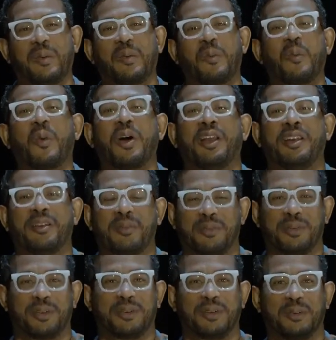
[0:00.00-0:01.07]

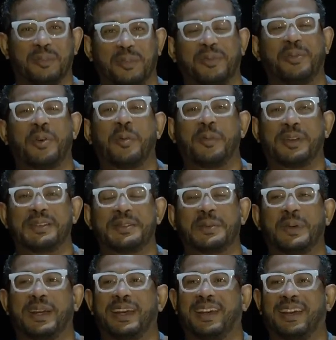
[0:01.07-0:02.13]
wonderful performance
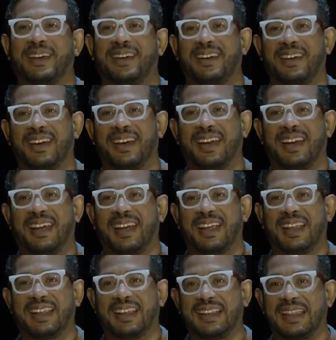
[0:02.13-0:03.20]
where
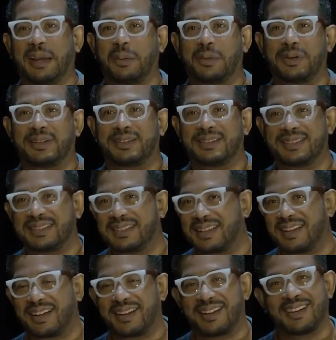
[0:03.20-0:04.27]
there was
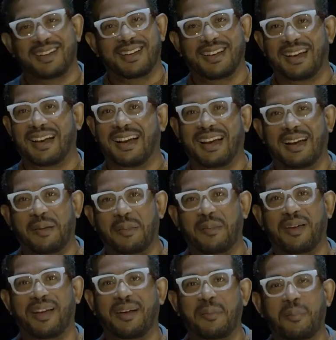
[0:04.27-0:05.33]

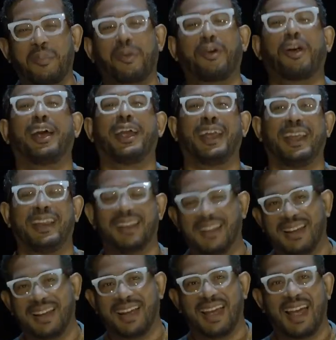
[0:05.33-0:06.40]
pride
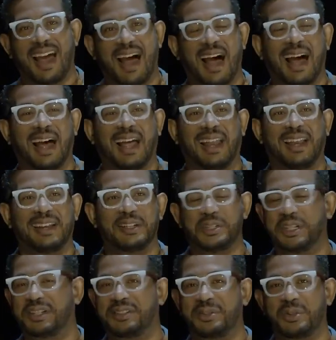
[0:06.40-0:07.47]
and
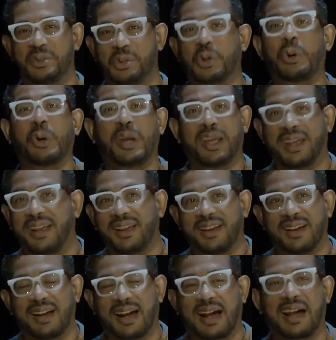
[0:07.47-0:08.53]
just joy
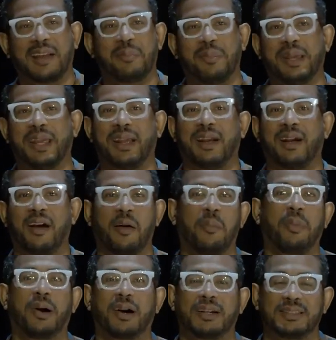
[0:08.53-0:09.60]
at being a
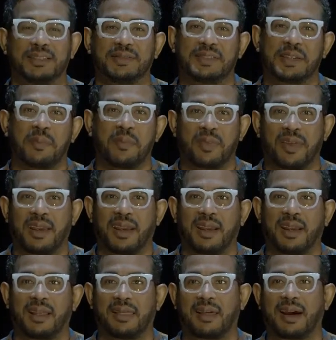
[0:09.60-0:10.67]
part of
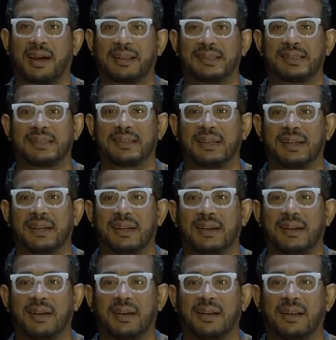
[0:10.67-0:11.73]
something that
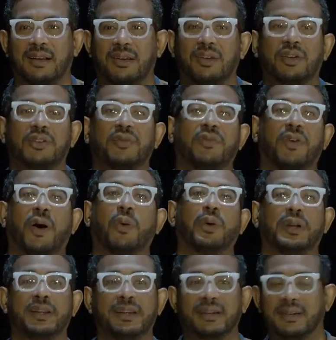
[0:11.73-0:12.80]
looked
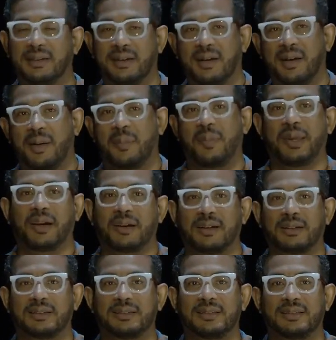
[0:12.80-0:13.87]
forward,
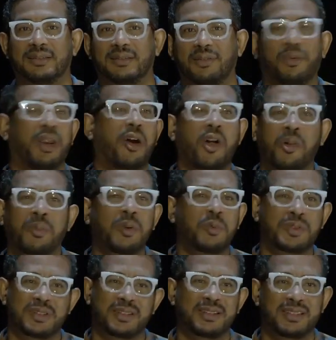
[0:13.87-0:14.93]
because Ray Holman
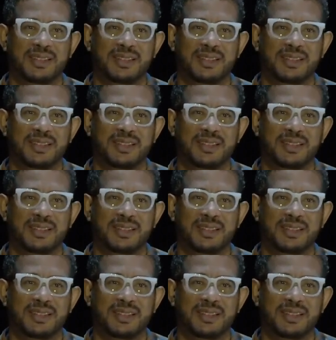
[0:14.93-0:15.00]
was on